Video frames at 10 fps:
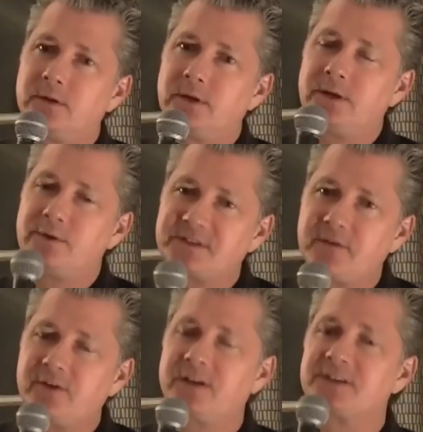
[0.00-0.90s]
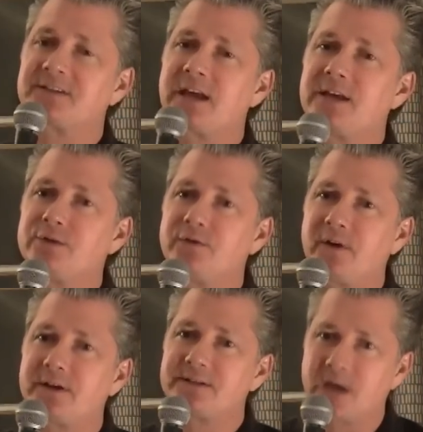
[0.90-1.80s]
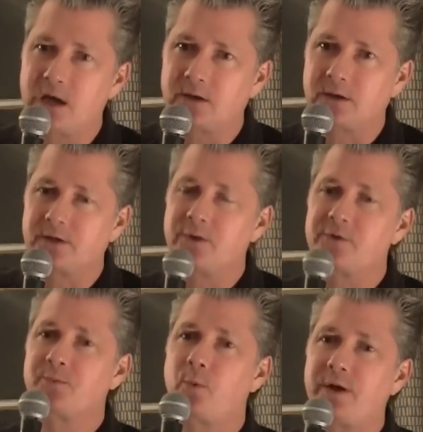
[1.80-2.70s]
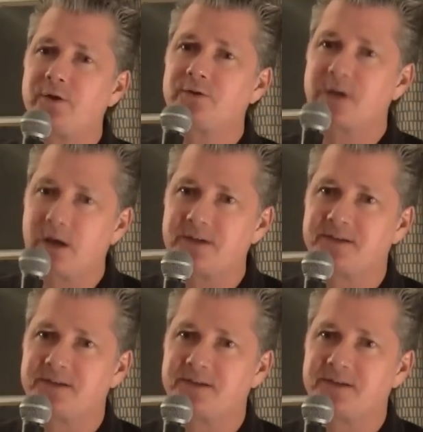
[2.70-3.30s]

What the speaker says: It knows everything. It scans your fucking tongue. It knows what your tongue is